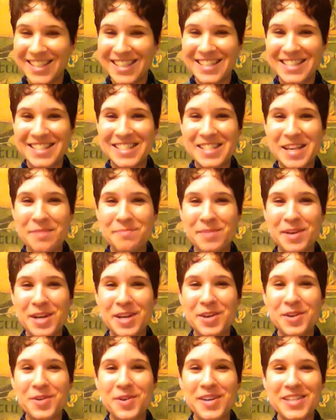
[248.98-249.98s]

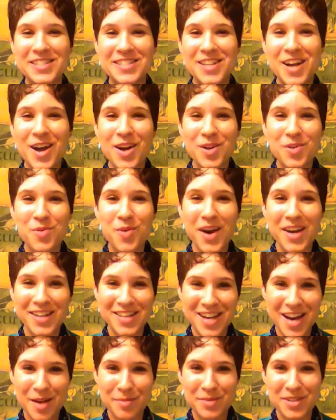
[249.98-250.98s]
Somebody who has not
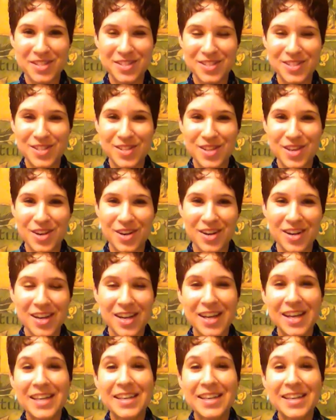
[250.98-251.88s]
quite come into their